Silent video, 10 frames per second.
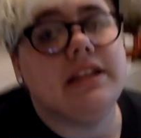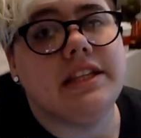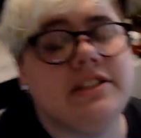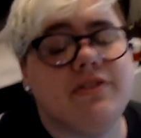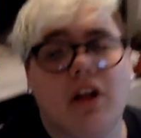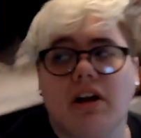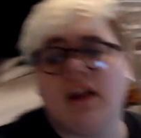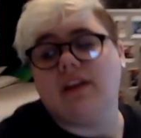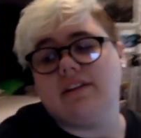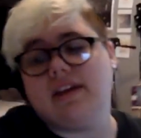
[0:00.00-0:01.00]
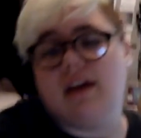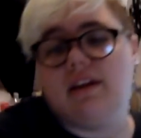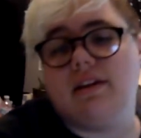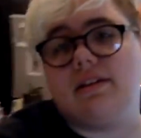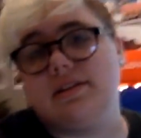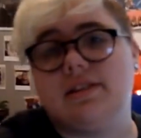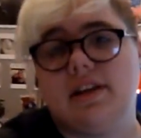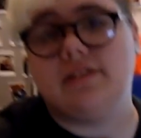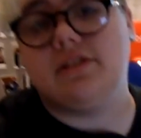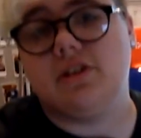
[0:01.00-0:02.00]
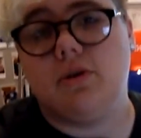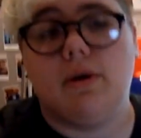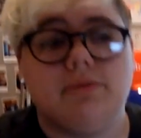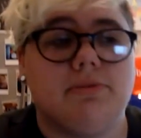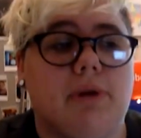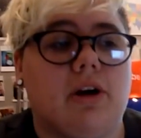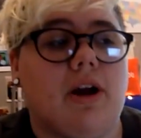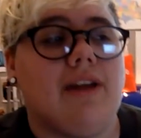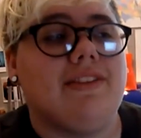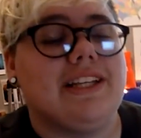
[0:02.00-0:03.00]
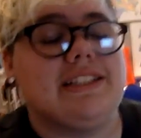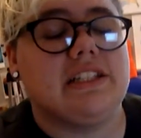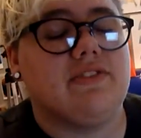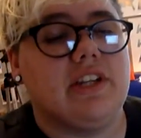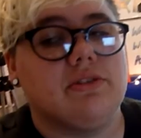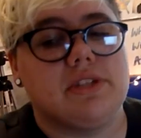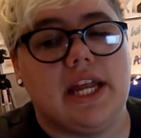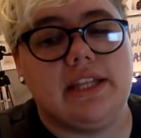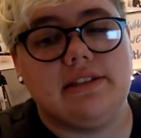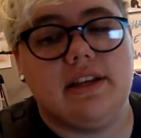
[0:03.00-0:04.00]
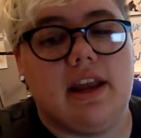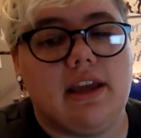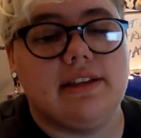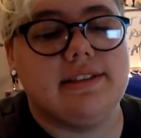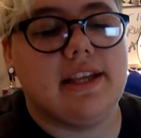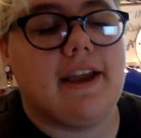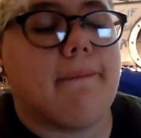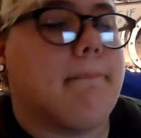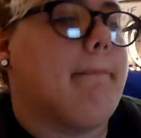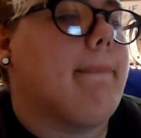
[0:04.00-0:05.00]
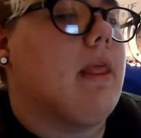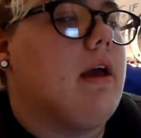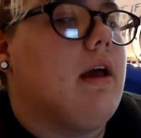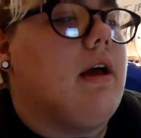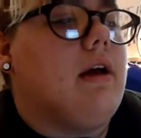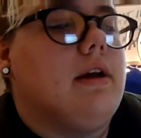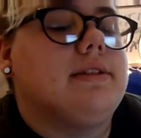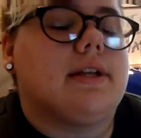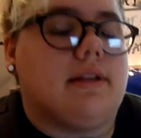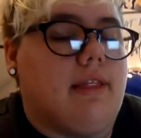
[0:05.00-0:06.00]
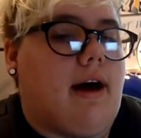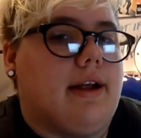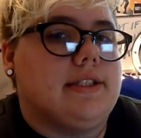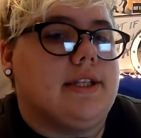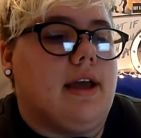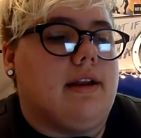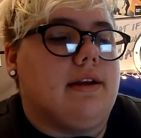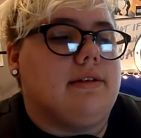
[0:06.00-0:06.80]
This vlog I need to edit because it has to go up tomorrow. I have like six videos to edit today. It's like, it took a lot to edit.